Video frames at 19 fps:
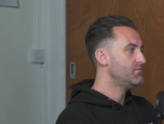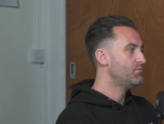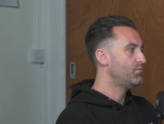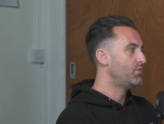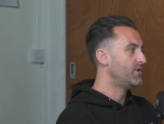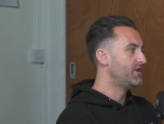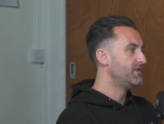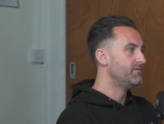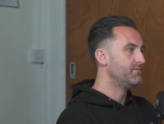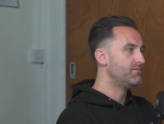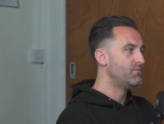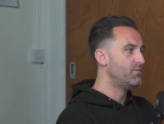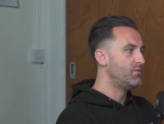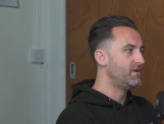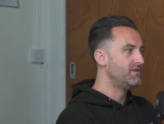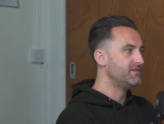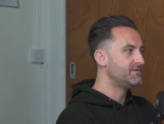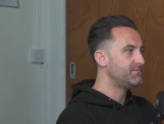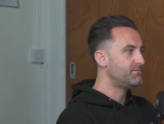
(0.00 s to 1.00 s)
Where
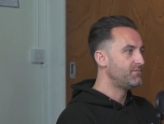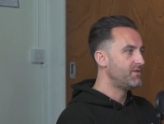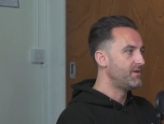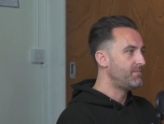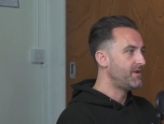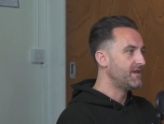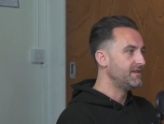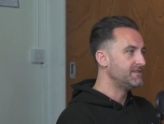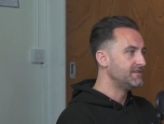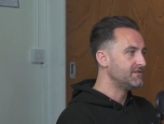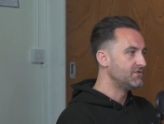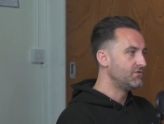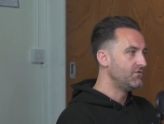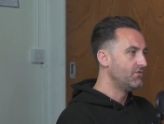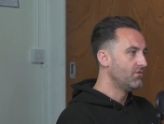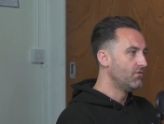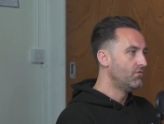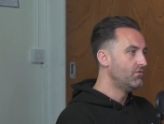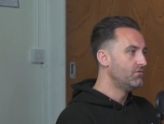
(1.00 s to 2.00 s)
the price is too
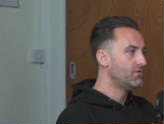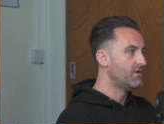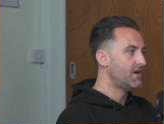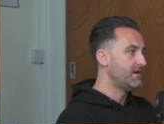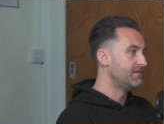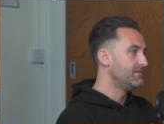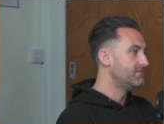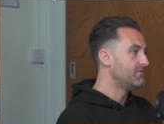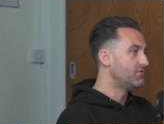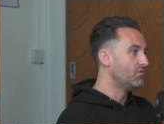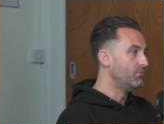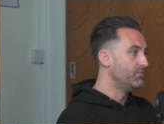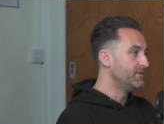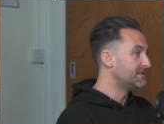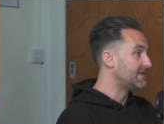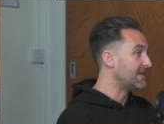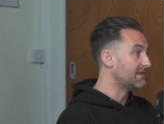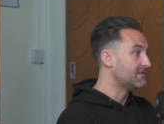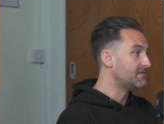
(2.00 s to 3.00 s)
low, and don't be
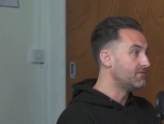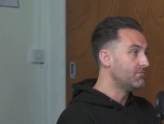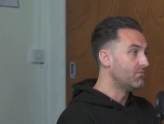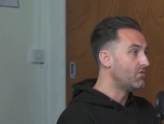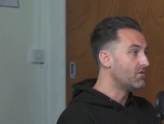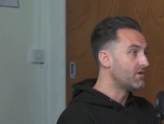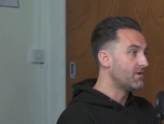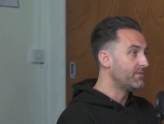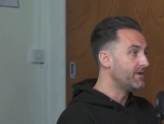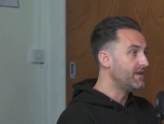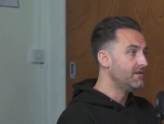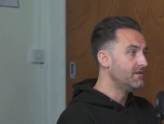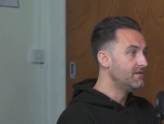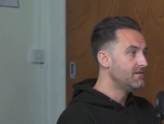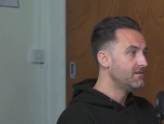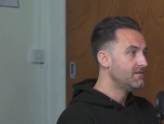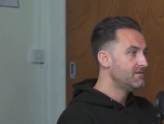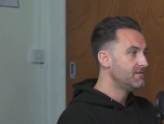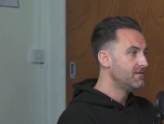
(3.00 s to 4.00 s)
scared to walk away
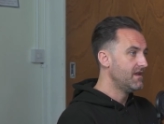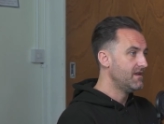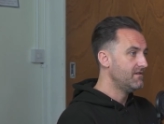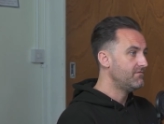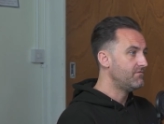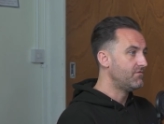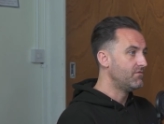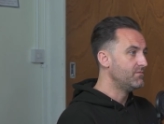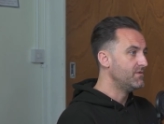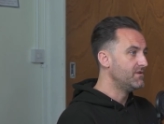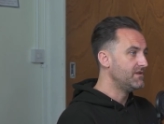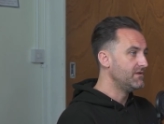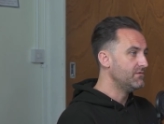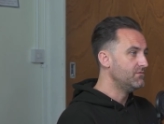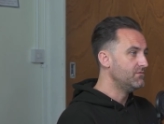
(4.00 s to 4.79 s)
from the deal,